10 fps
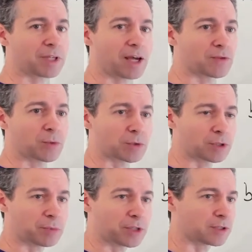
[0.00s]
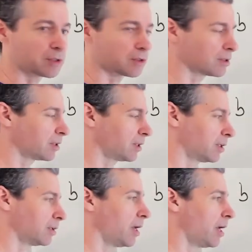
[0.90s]
have the word appear
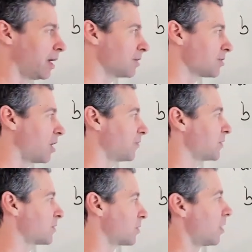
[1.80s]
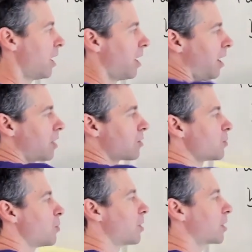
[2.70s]
as often. So how do
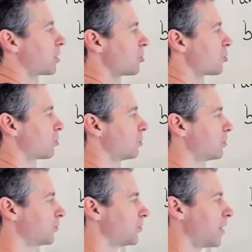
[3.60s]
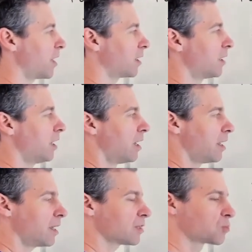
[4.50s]
we want to control for that?
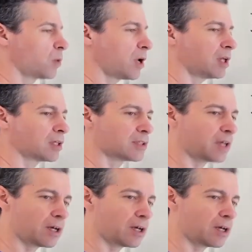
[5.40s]
As well as